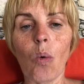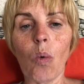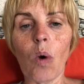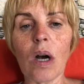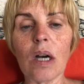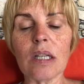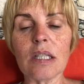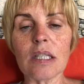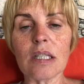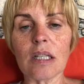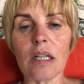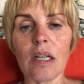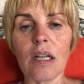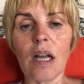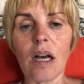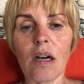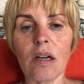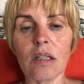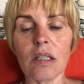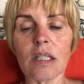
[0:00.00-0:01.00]
what is the
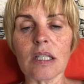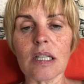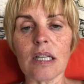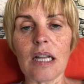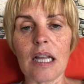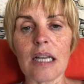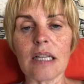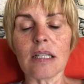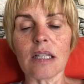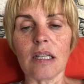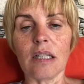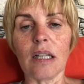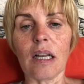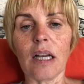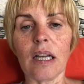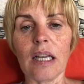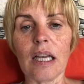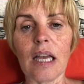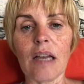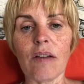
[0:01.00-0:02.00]
longest lesson
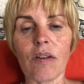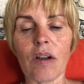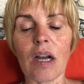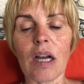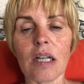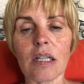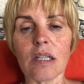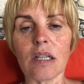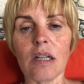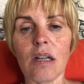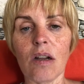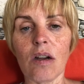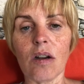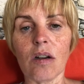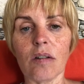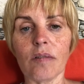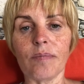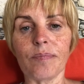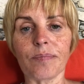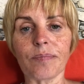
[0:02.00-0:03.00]
that I ever had to
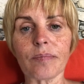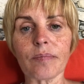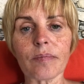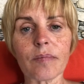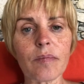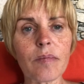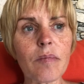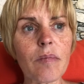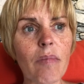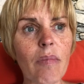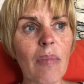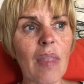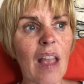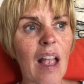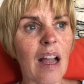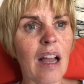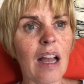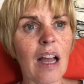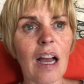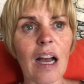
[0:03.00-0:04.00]
learn?
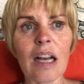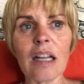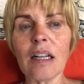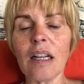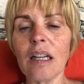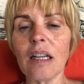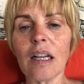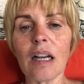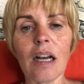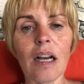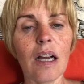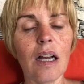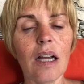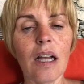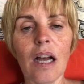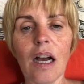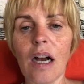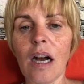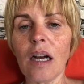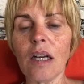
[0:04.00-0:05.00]
And like,
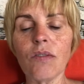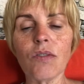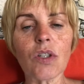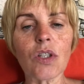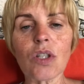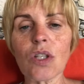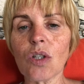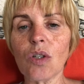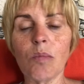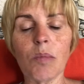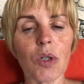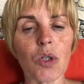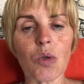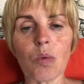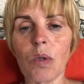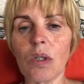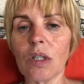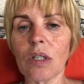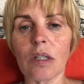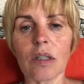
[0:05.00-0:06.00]
I've done so much
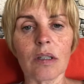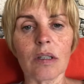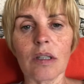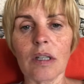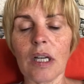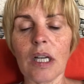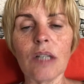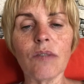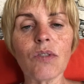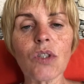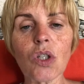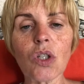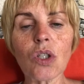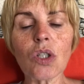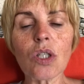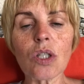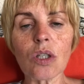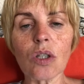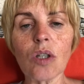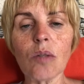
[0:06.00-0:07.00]
work. I've done
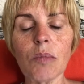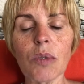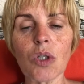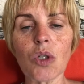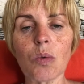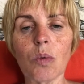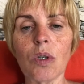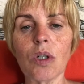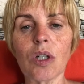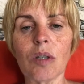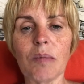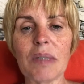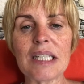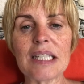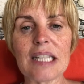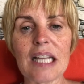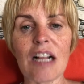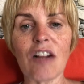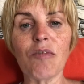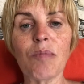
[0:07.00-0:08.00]
so much work on
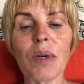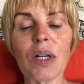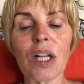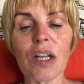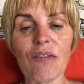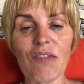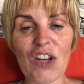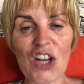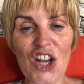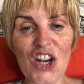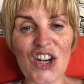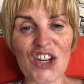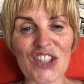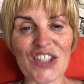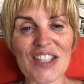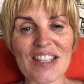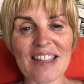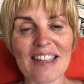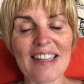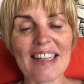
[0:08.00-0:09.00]
myself, but I've
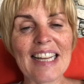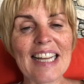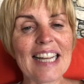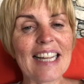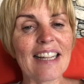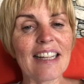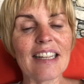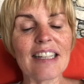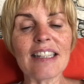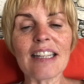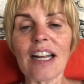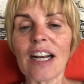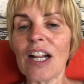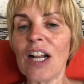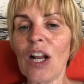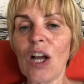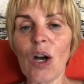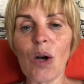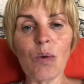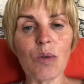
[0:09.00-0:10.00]
learned that
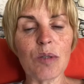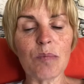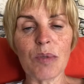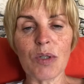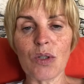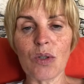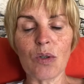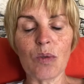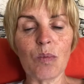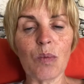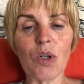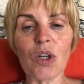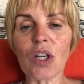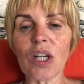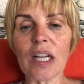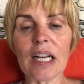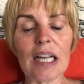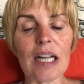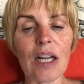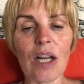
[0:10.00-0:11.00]
I'll always be doing work
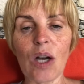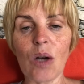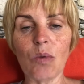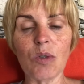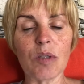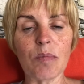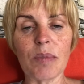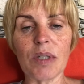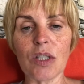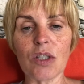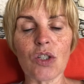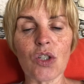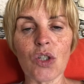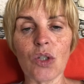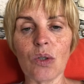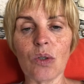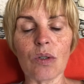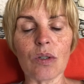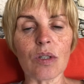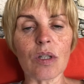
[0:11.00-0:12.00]
and I'll always be a
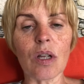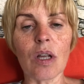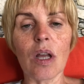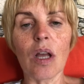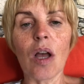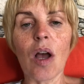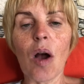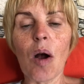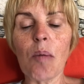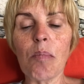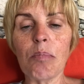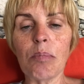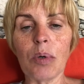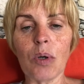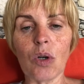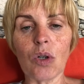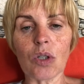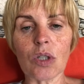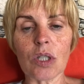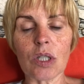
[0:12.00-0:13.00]
student.
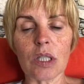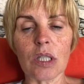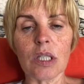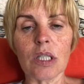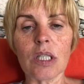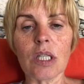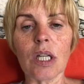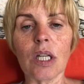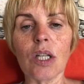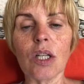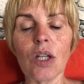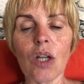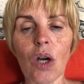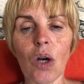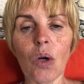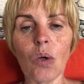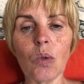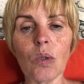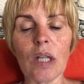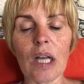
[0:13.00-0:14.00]
But to
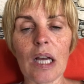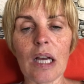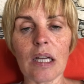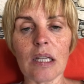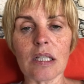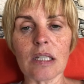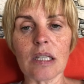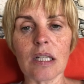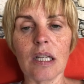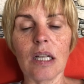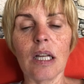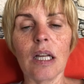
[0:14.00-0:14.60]
know that